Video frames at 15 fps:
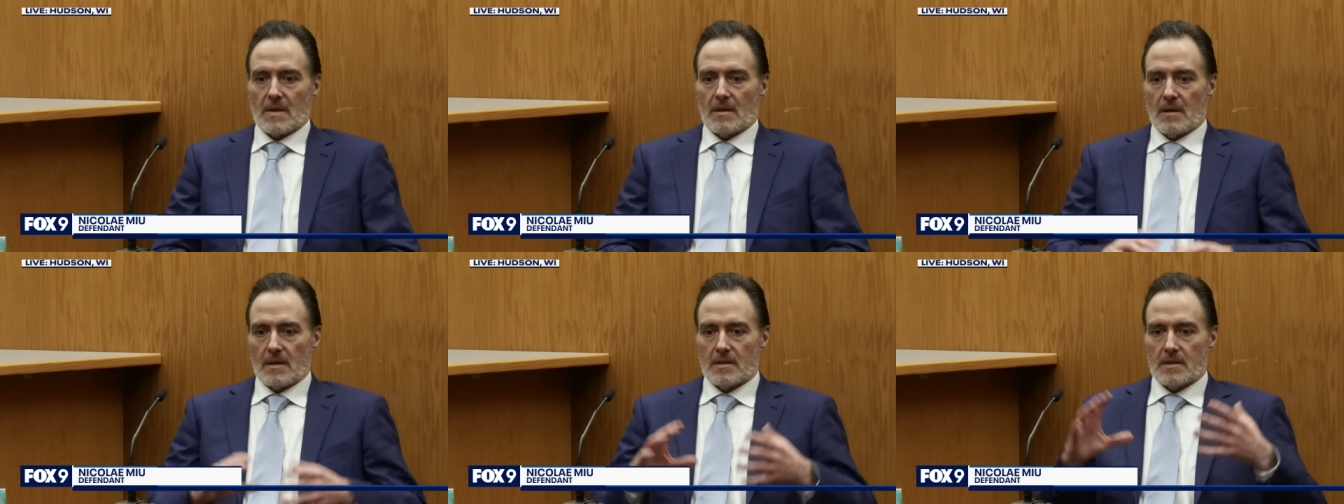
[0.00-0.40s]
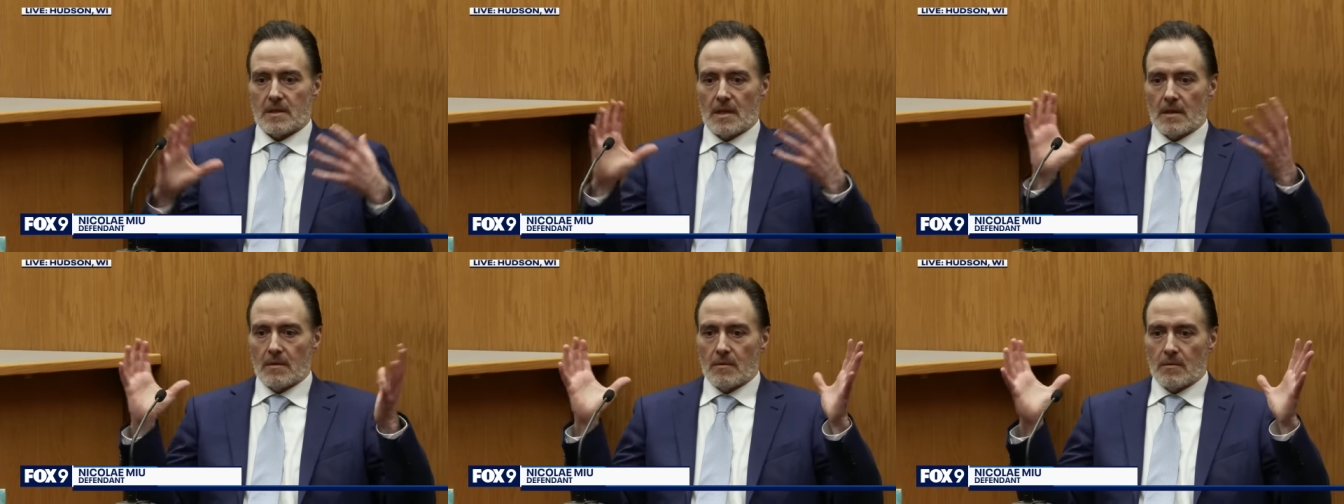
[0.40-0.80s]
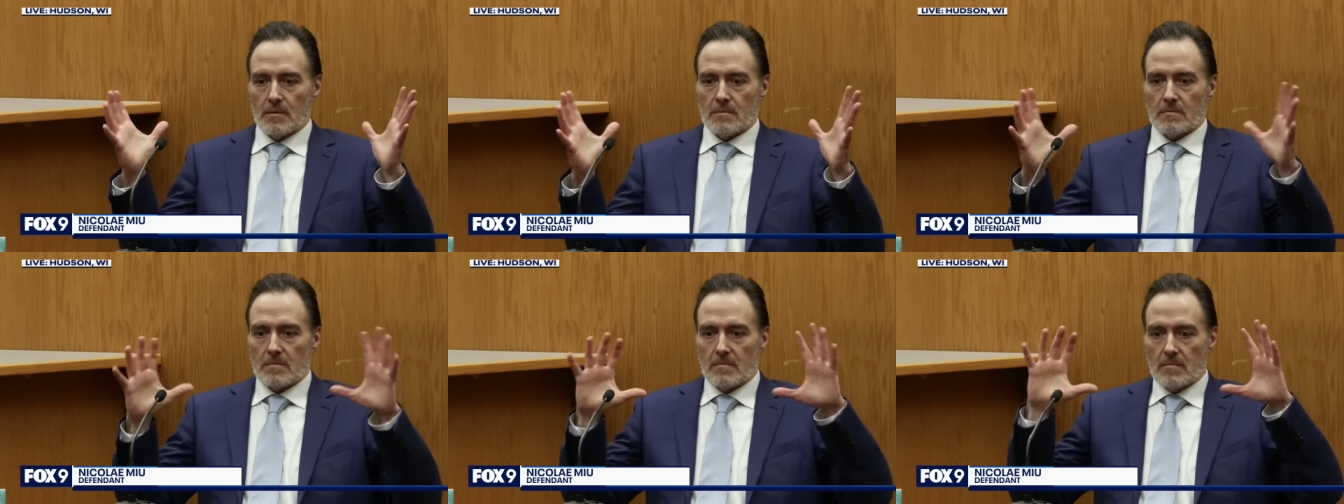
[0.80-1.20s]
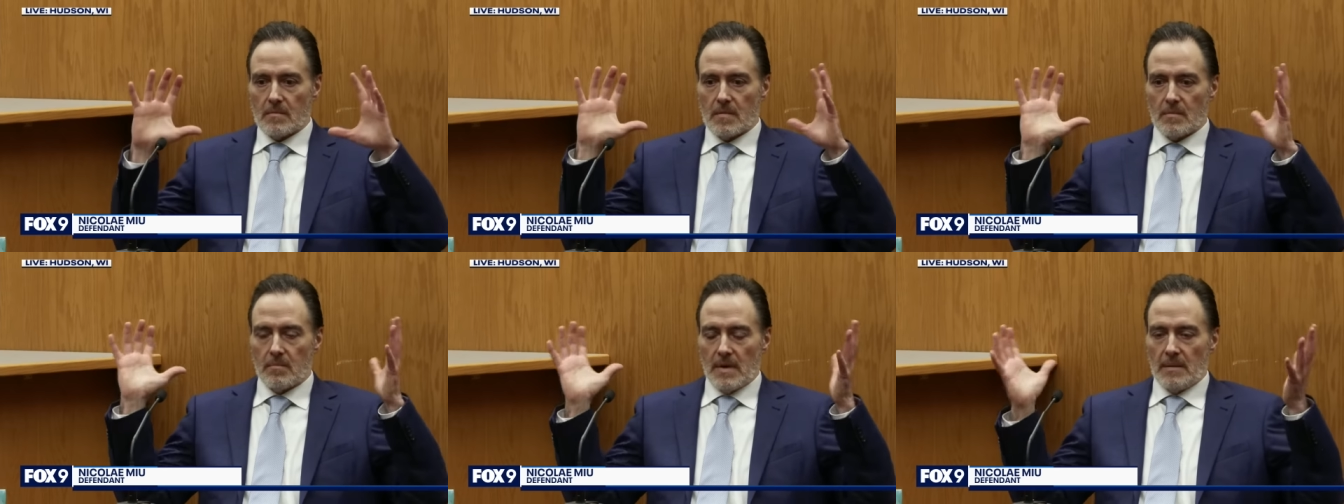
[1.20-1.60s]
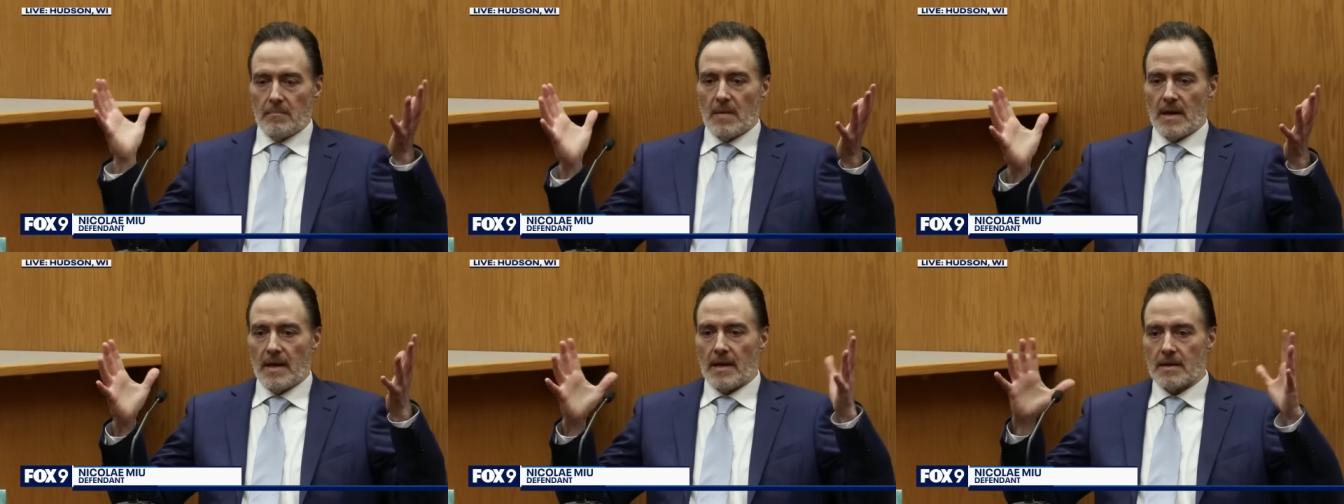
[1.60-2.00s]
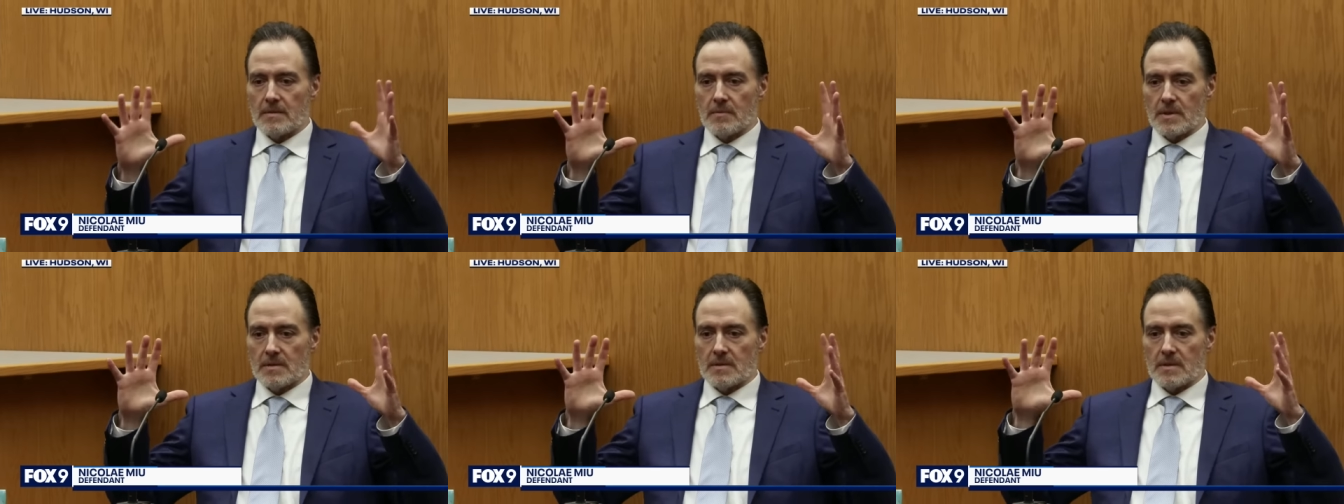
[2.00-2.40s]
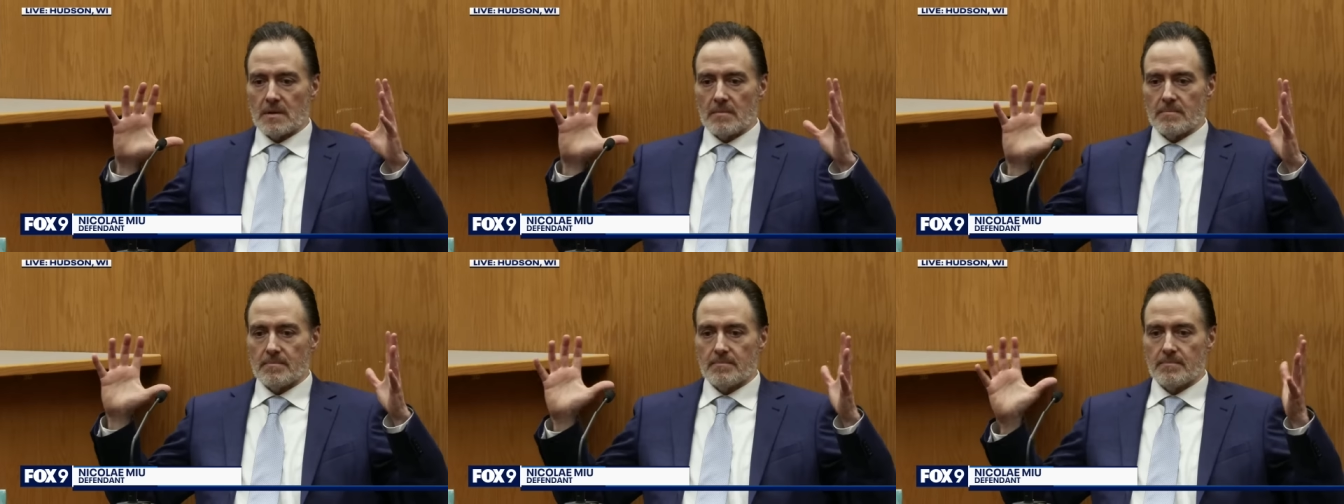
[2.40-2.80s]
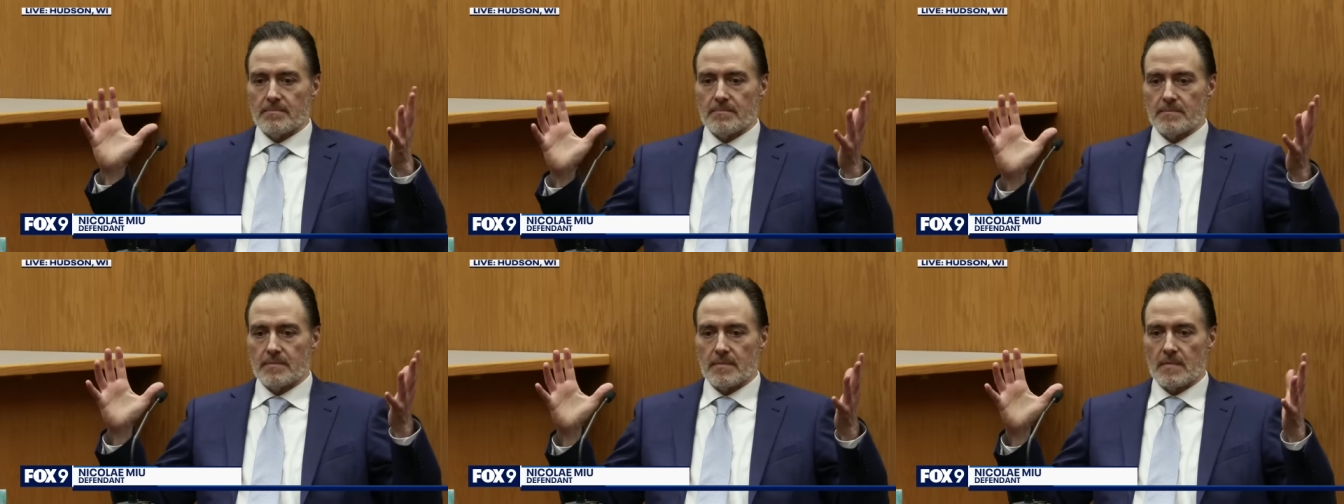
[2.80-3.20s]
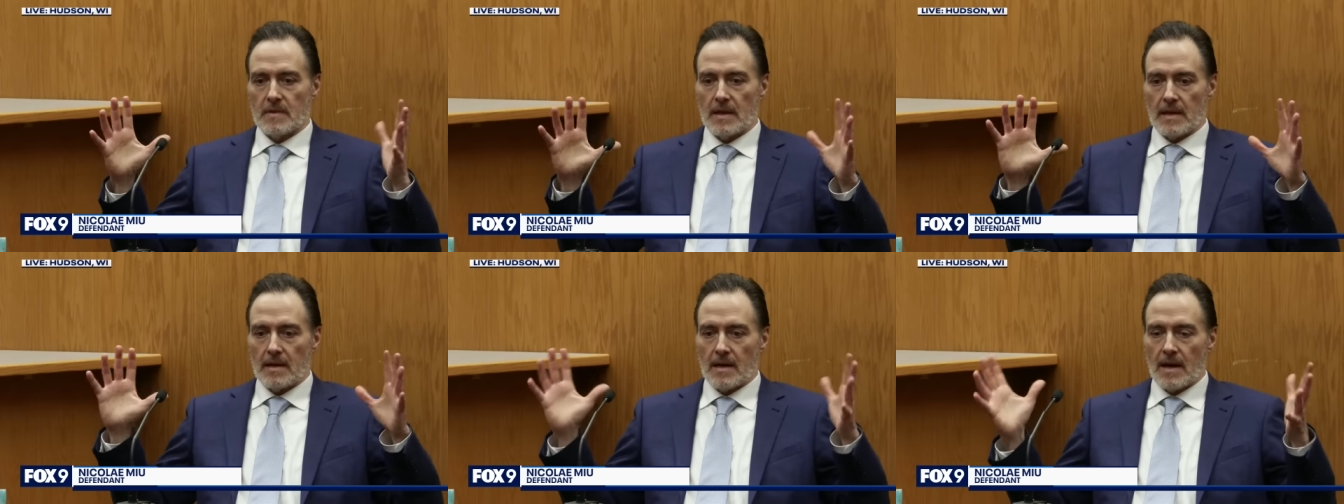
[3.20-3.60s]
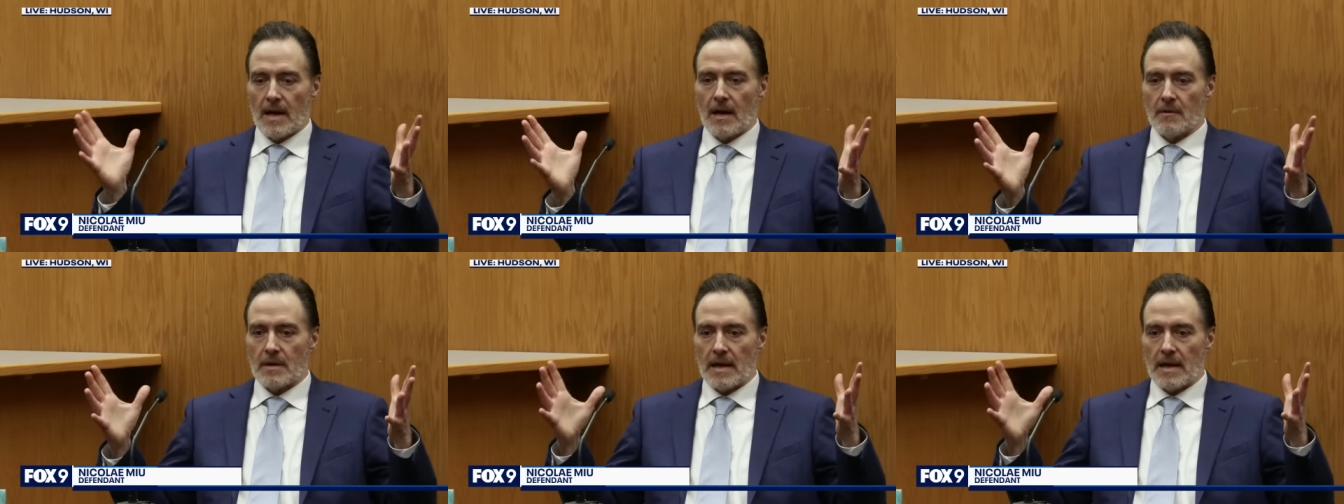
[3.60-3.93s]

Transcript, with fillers: I still couldn't, my, my head was in a thick cloud.